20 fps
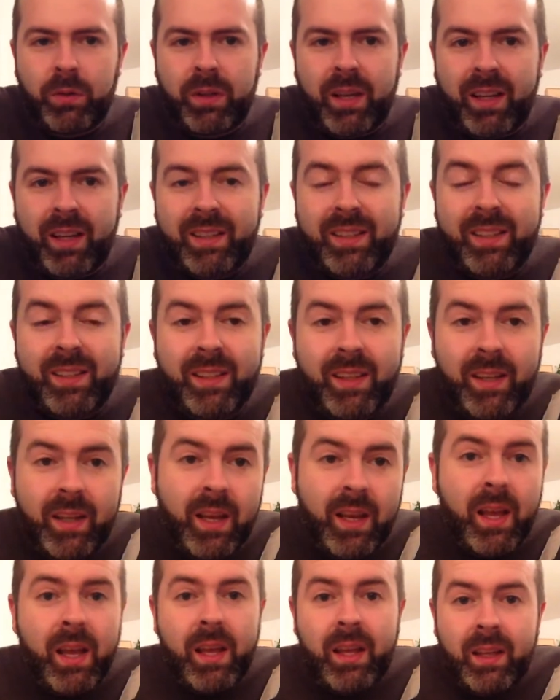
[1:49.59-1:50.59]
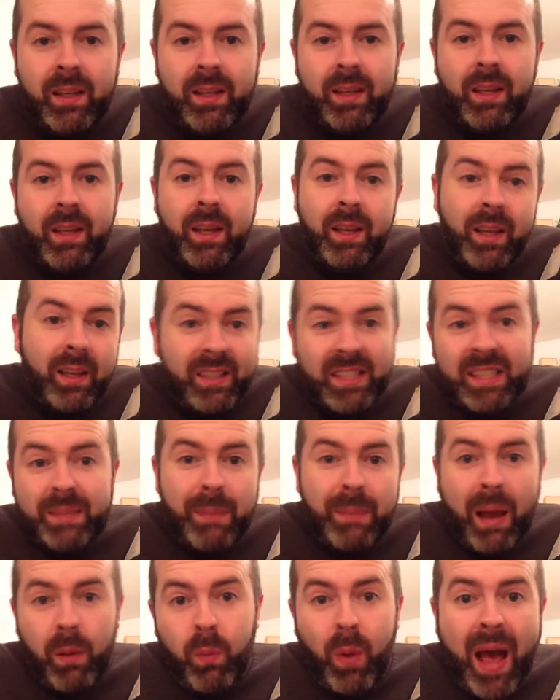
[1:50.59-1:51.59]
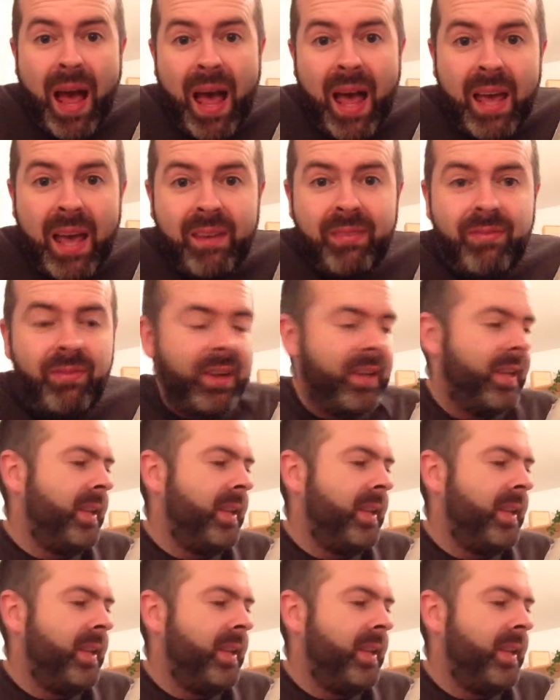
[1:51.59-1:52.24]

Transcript: that, she's my wife.